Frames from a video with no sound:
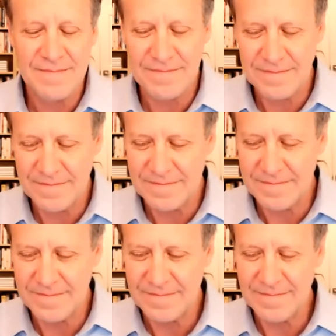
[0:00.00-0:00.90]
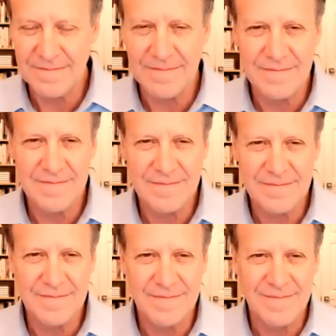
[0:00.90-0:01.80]

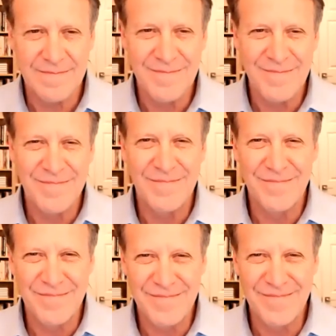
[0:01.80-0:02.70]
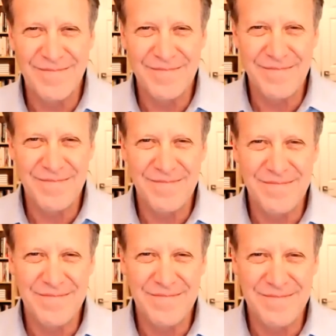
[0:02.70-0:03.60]

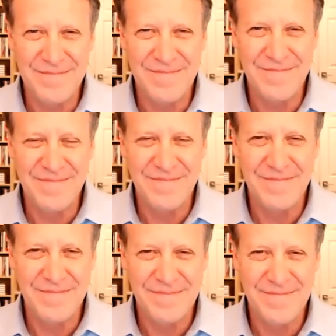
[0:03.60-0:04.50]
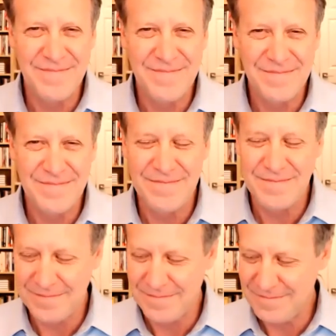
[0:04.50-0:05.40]

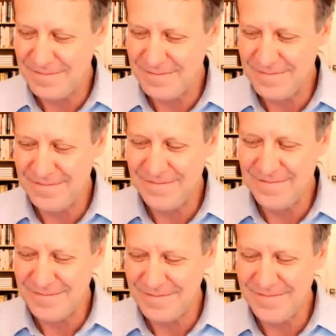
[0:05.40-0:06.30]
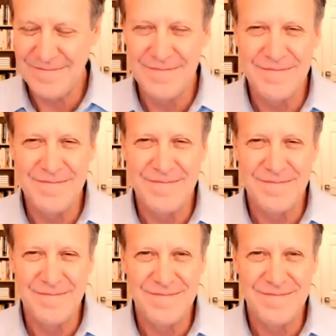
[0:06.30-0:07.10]
[no speech]